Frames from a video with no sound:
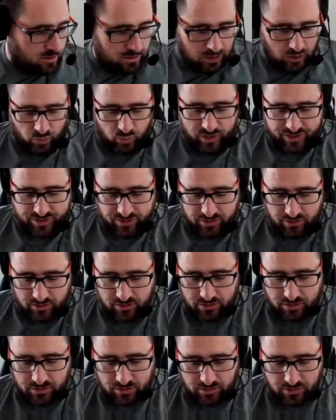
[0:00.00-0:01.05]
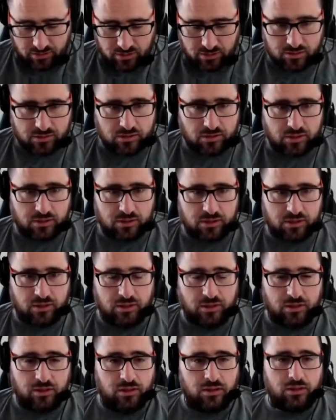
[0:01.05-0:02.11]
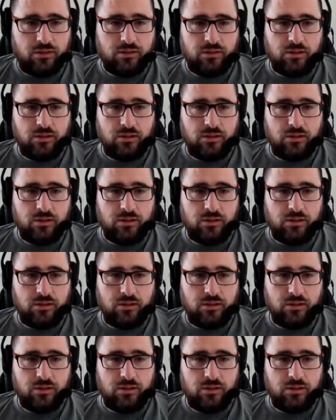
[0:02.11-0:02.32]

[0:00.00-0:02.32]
a wizard. Da, da, da, da.